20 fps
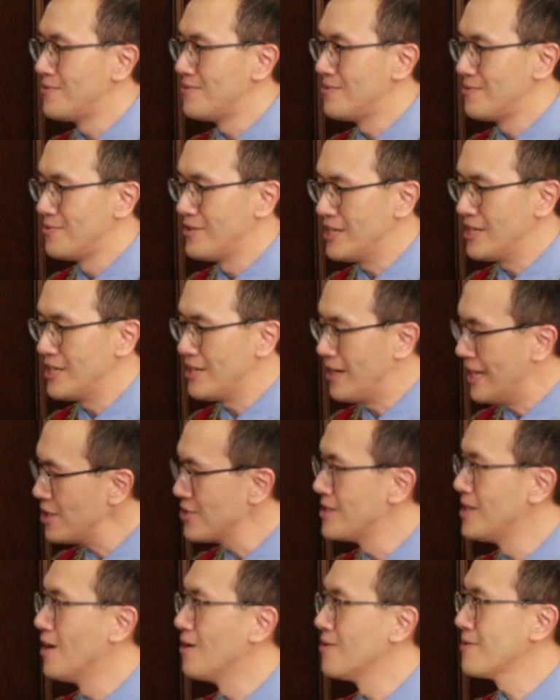
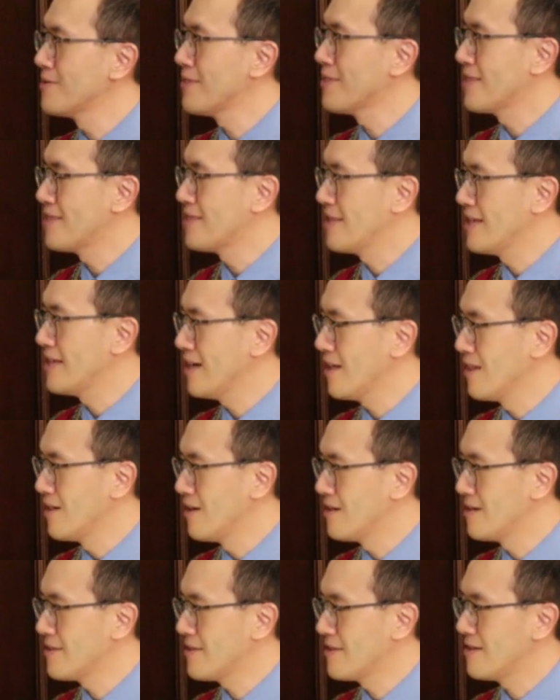relational
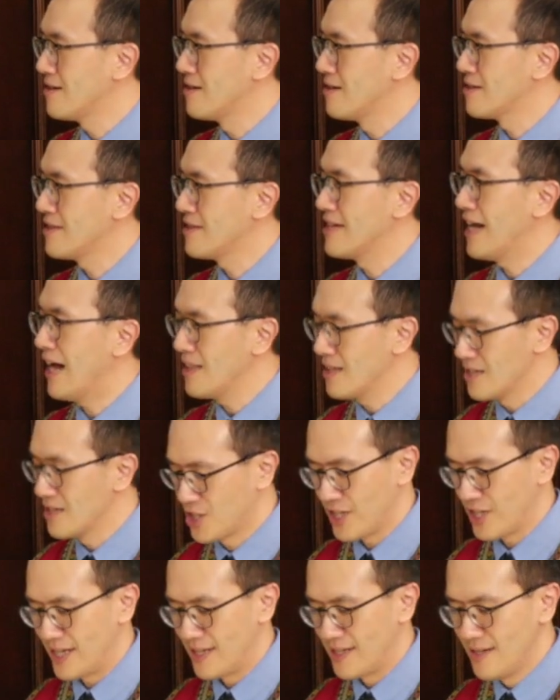
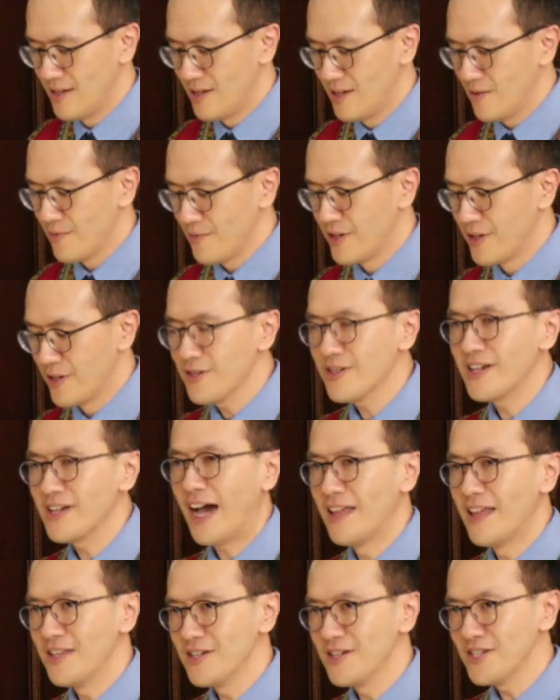theology, we also can
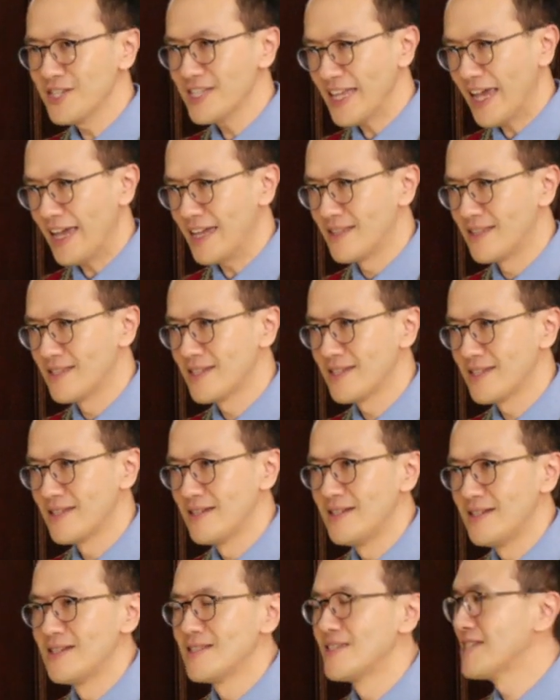understand
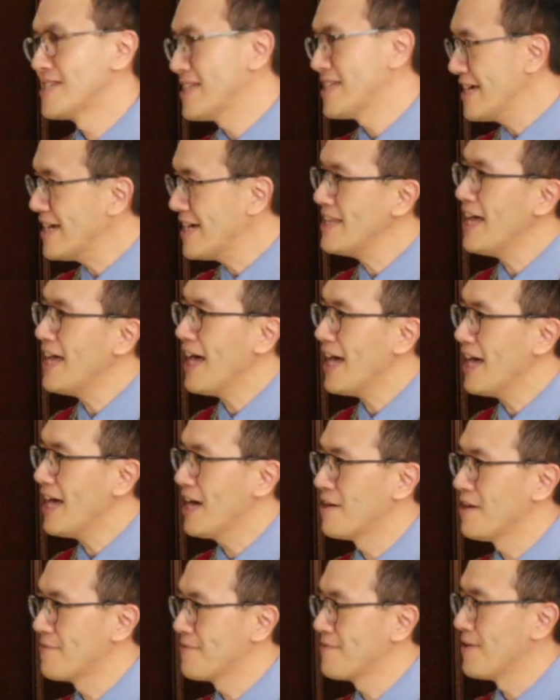the second
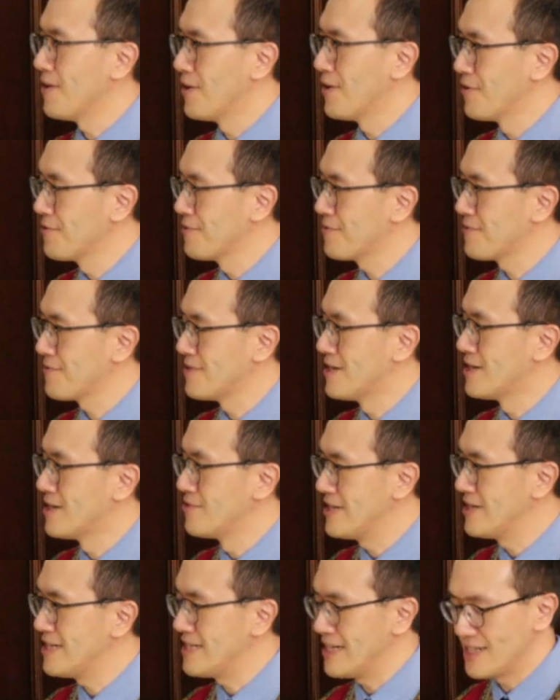half of the
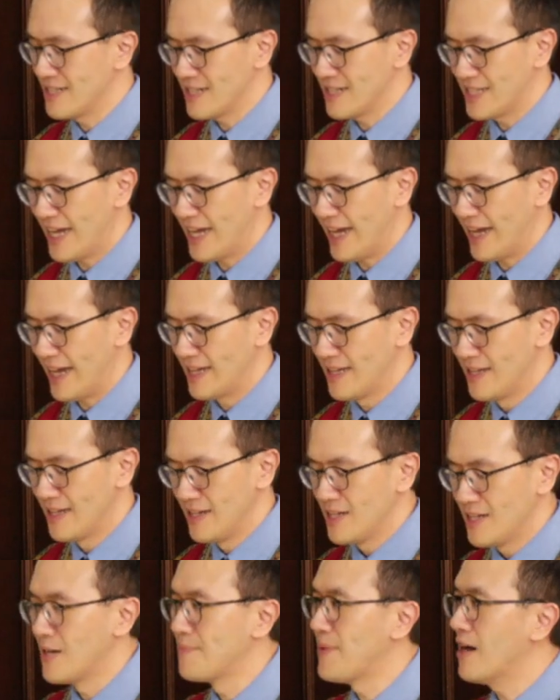reading today
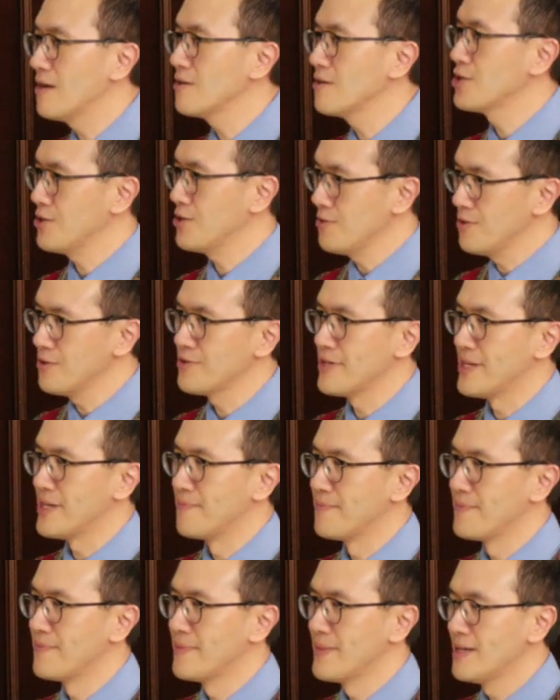about the children.
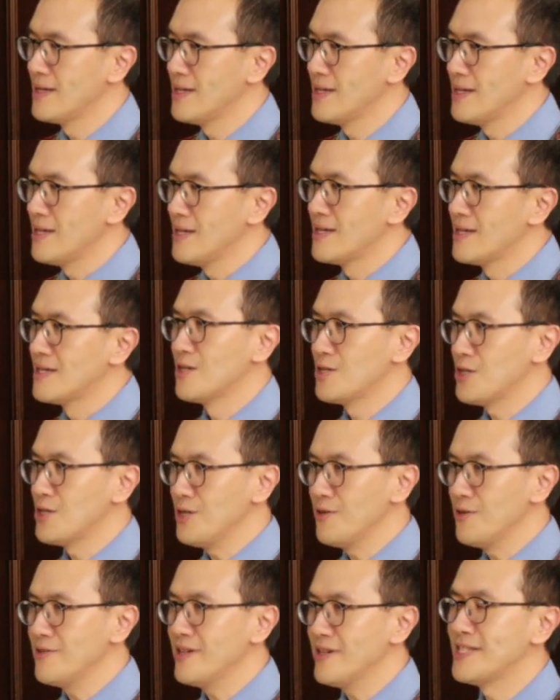The
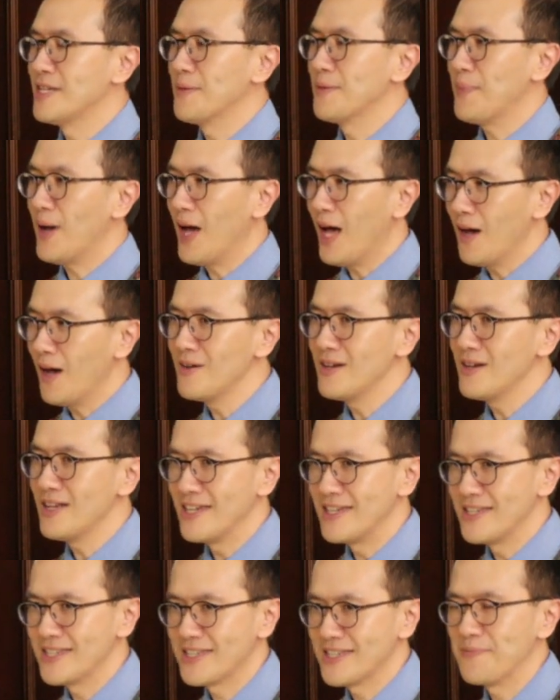children is a
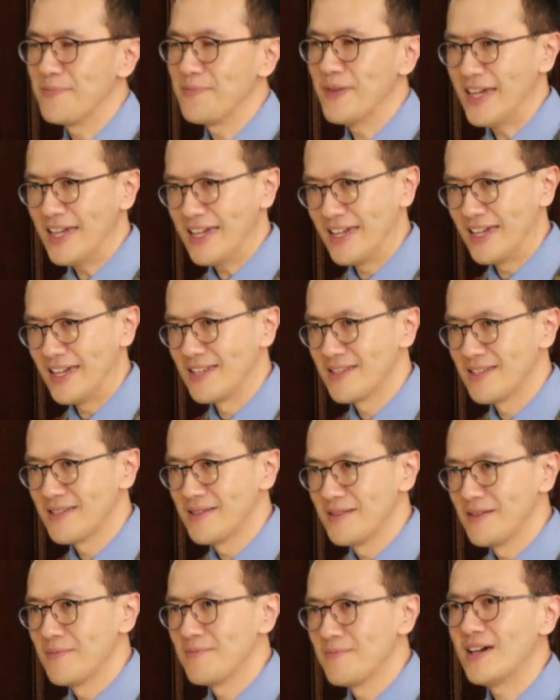powerless being,
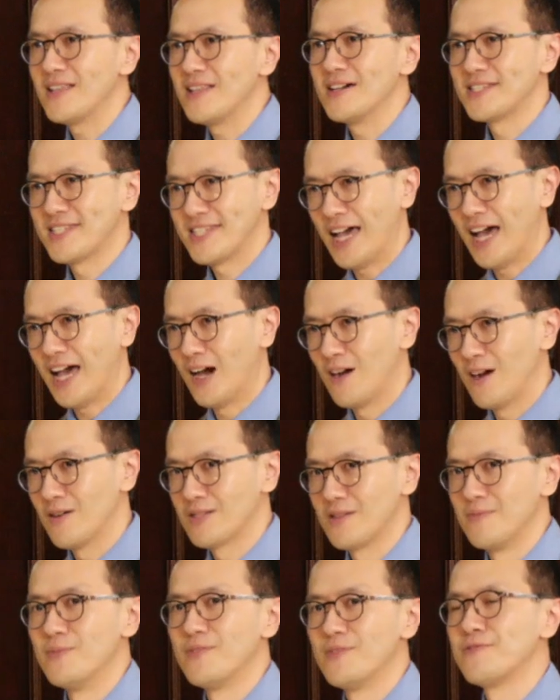but
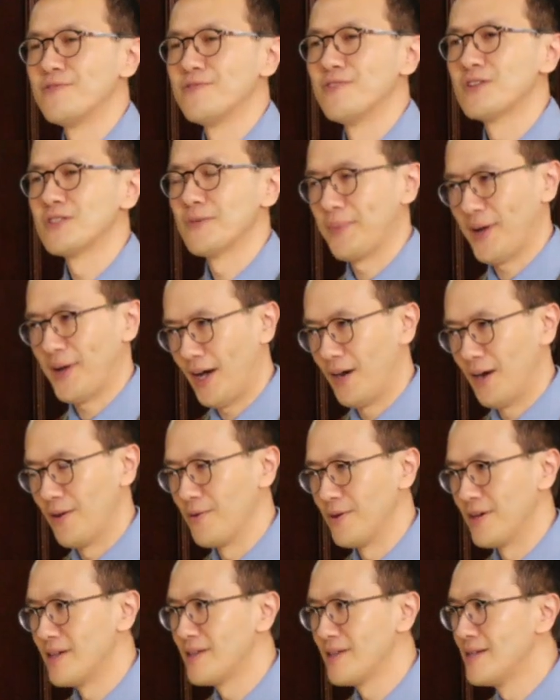adults are full of
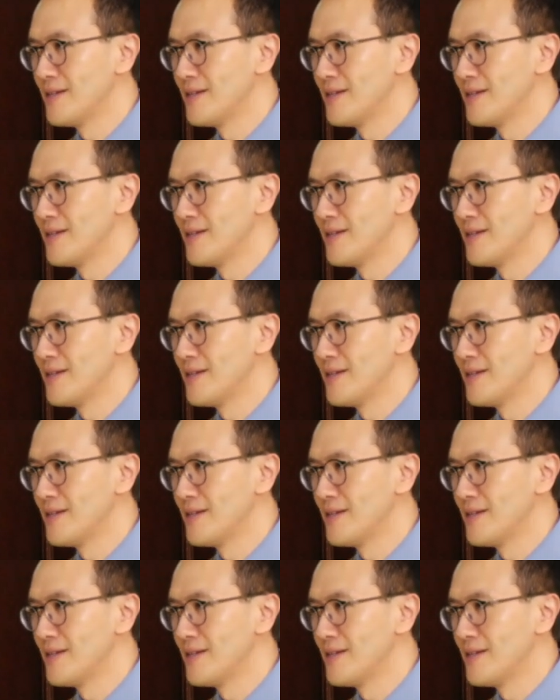power.